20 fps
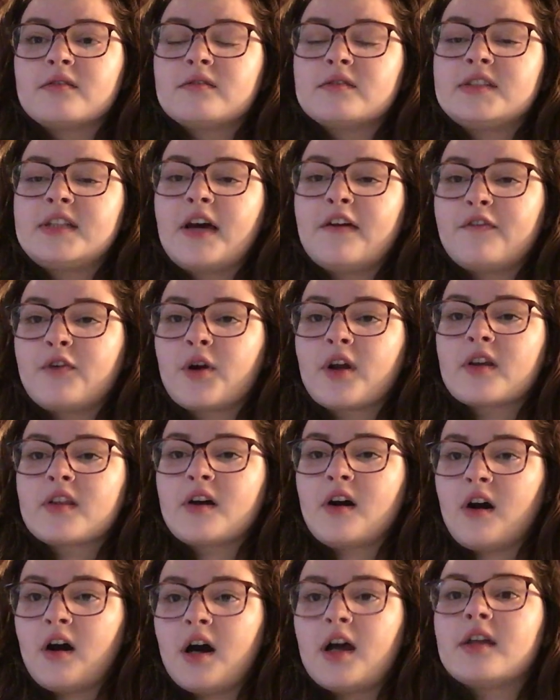set
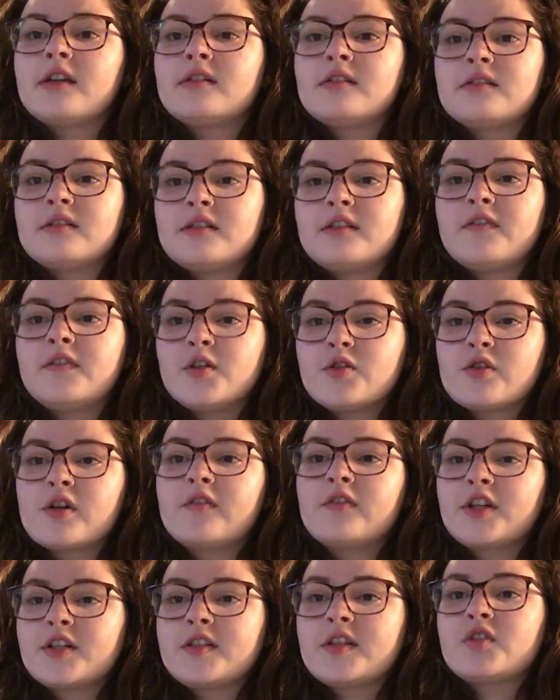forth on the Future
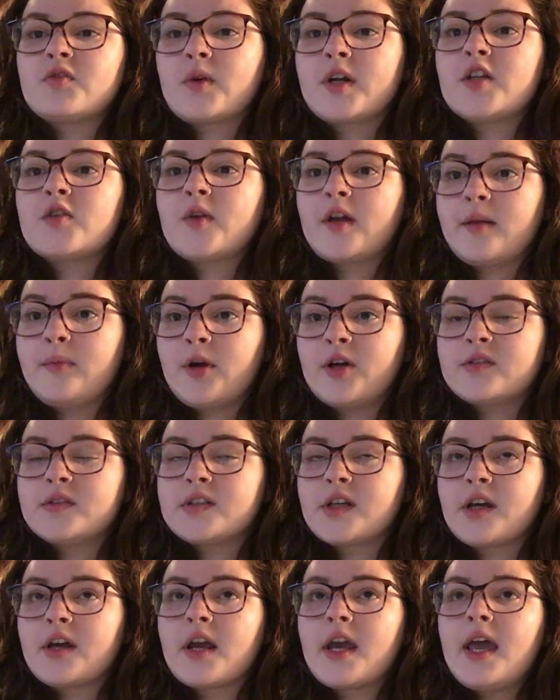of Nursing 2020
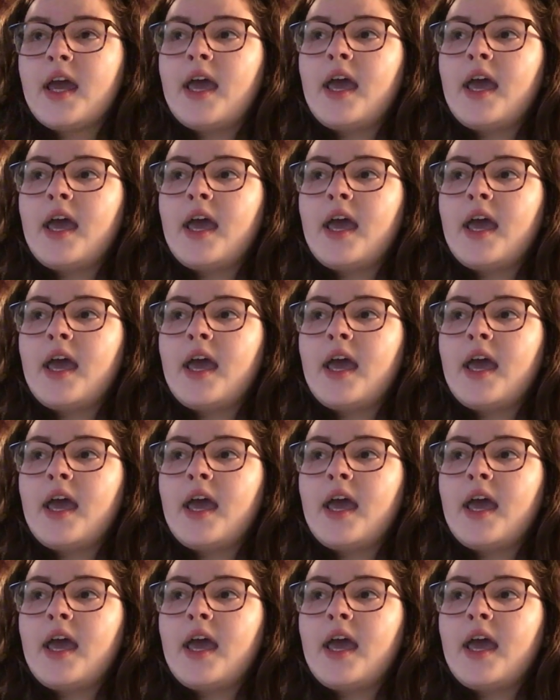poster.